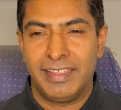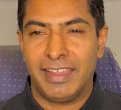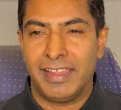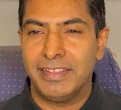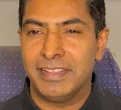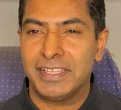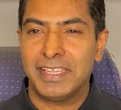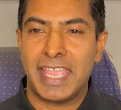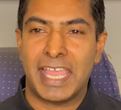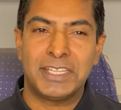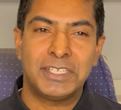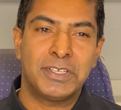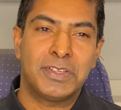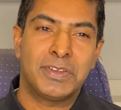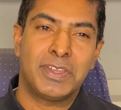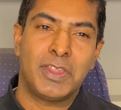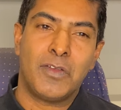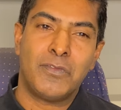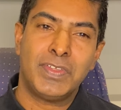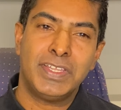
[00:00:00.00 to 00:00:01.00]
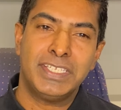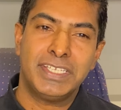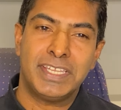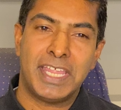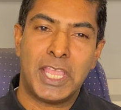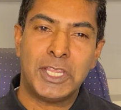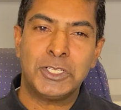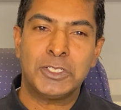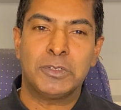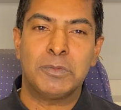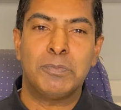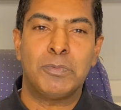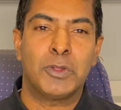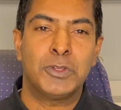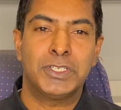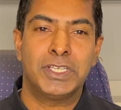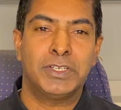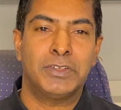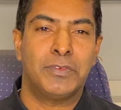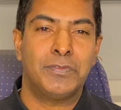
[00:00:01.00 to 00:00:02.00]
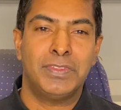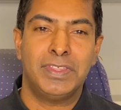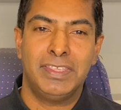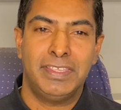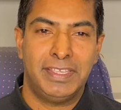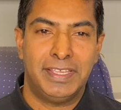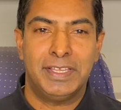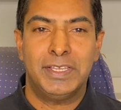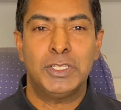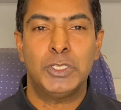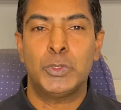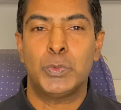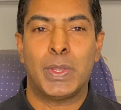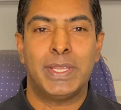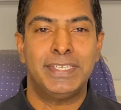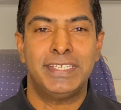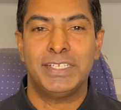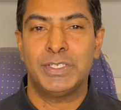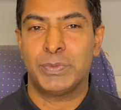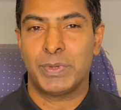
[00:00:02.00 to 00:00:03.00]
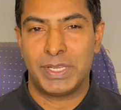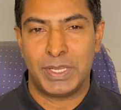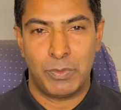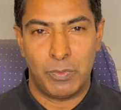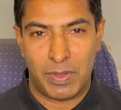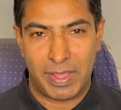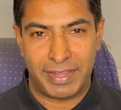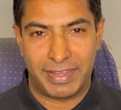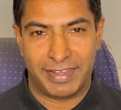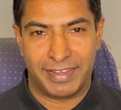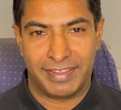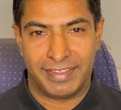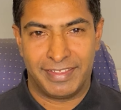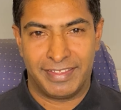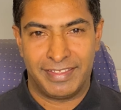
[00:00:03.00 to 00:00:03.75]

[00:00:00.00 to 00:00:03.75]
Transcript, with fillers: in the category of International Project of the Year 2021.